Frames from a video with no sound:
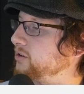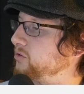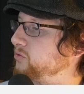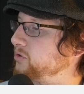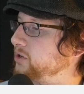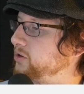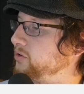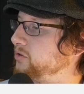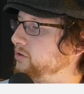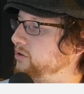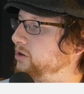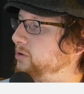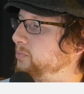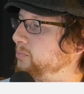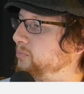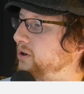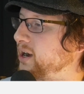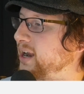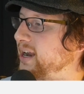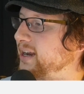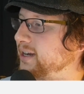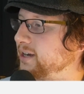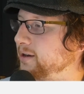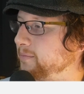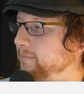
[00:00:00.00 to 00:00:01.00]
recruiter
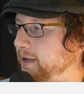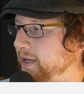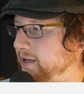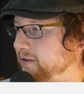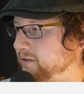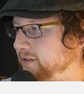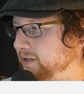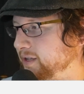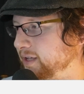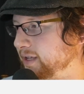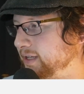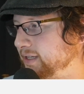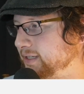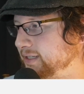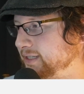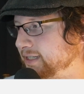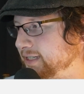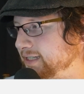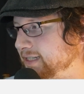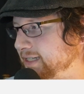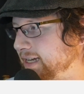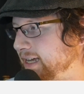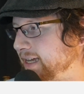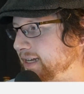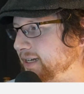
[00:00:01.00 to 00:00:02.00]
bragging about
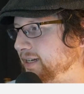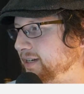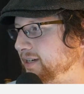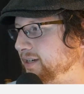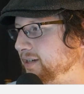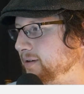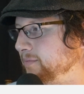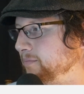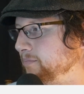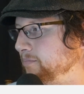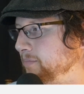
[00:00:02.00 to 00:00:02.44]
deciding